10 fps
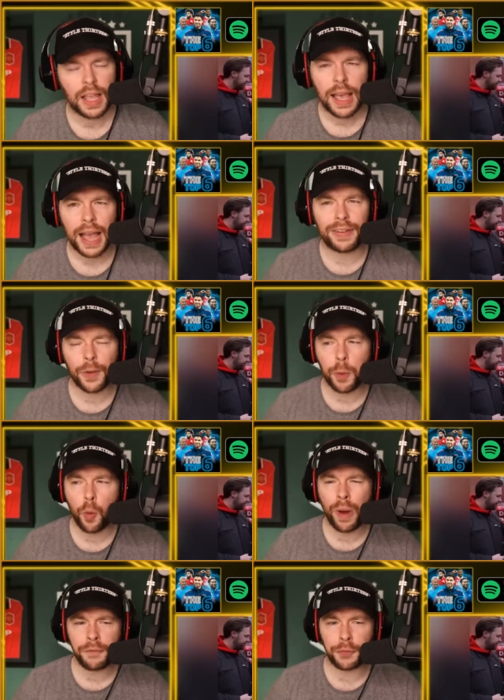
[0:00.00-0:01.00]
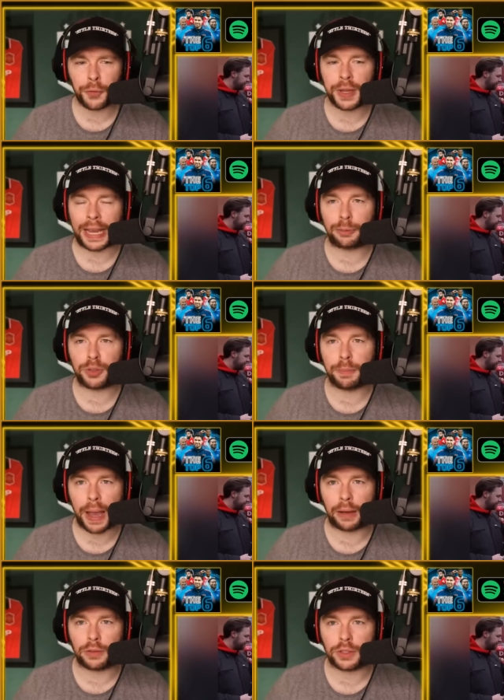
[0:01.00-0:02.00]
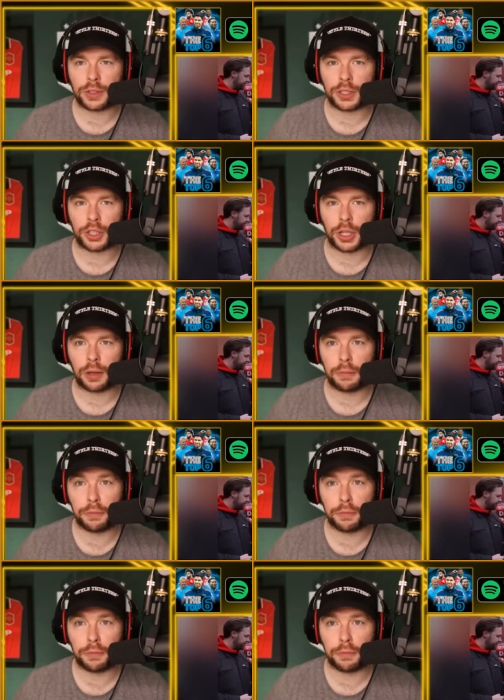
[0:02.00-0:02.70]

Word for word: Have Liverpool won three games on the bounce this year?